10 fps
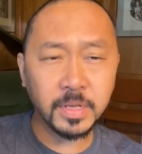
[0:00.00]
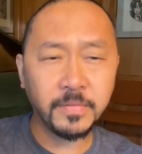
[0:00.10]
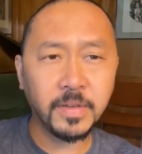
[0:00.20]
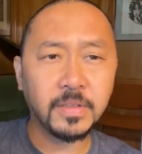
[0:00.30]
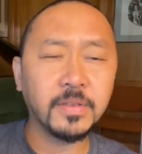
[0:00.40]

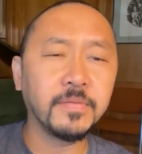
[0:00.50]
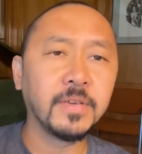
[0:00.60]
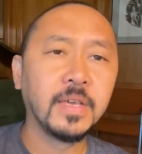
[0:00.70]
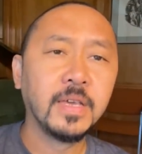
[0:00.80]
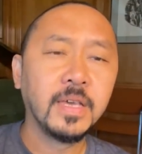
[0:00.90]

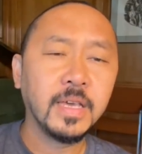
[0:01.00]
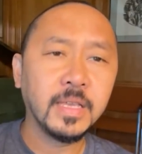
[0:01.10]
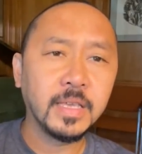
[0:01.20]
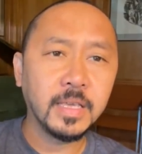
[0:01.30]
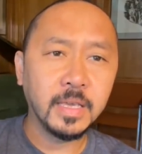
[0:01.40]
effective
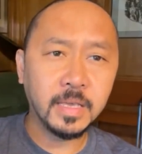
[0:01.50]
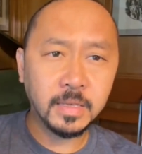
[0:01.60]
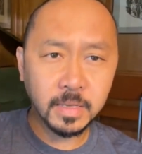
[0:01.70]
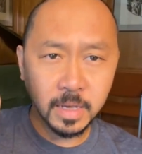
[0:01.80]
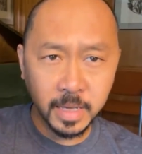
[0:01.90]

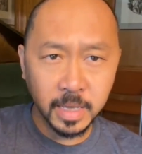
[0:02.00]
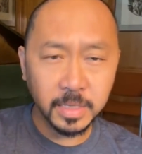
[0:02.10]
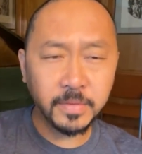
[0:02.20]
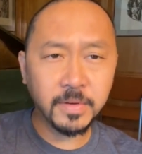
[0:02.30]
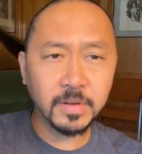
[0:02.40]
in
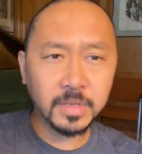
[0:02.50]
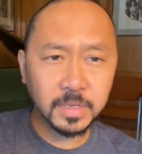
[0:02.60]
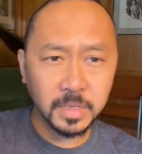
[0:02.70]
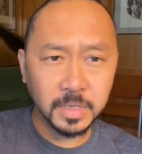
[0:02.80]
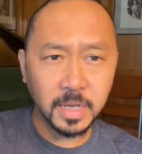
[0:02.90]
against severe
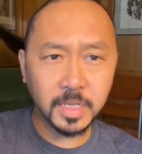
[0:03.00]
disease,